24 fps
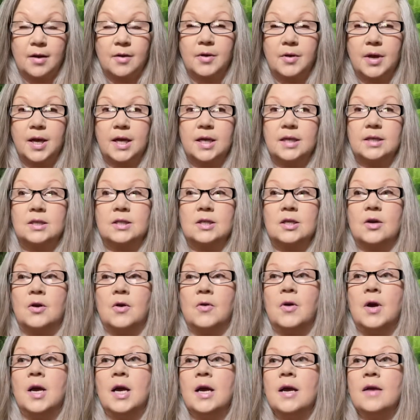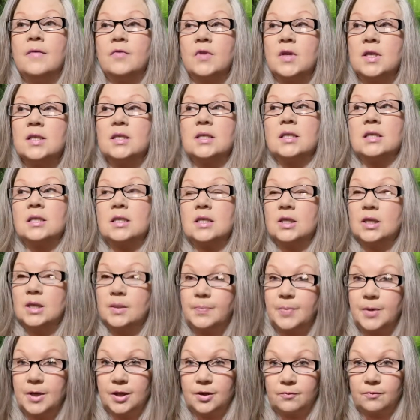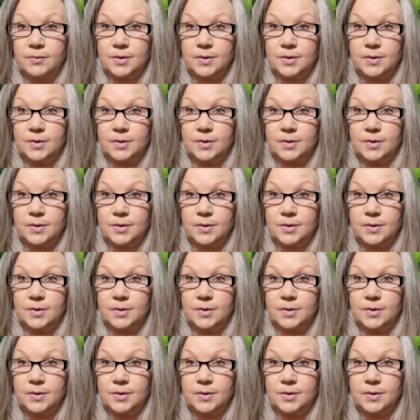Okay, so this is going to be the